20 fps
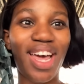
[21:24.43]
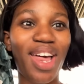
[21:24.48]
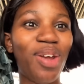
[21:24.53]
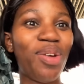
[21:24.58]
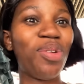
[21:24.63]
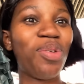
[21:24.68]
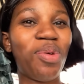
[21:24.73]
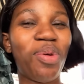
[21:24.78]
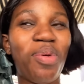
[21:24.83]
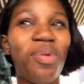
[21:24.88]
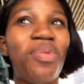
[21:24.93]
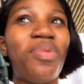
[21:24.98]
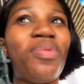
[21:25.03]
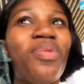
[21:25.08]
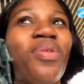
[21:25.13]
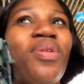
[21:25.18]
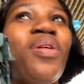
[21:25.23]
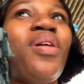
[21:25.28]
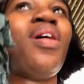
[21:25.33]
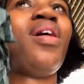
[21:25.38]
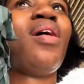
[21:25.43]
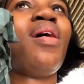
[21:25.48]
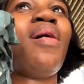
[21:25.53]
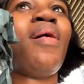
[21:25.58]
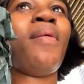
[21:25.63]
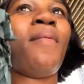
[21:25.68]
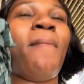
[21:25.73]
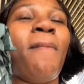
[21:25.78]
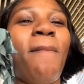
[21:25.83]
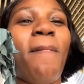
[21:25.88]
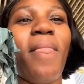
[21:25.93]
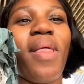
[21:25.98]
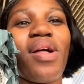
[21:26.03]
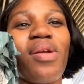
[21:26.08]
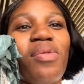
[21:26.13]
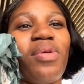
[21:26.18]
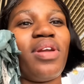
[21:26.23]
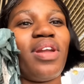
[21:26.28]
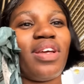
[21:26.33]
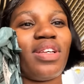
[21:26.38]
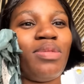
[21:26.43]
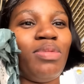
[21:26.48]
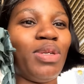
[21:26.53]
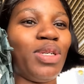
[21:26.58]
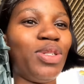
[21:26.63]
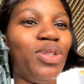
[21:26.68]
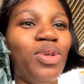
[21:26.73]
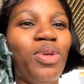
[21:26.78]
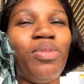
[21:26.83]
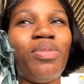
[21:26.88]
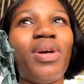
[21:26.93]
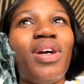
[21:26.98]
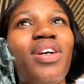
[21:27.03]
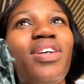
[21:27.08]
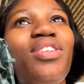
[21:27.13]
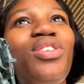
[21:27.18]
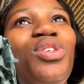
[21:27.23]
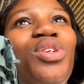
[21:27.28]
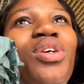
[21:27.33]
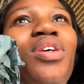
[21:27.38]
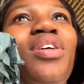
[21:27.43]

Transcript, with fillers: I don't know. I don't want to expect too much.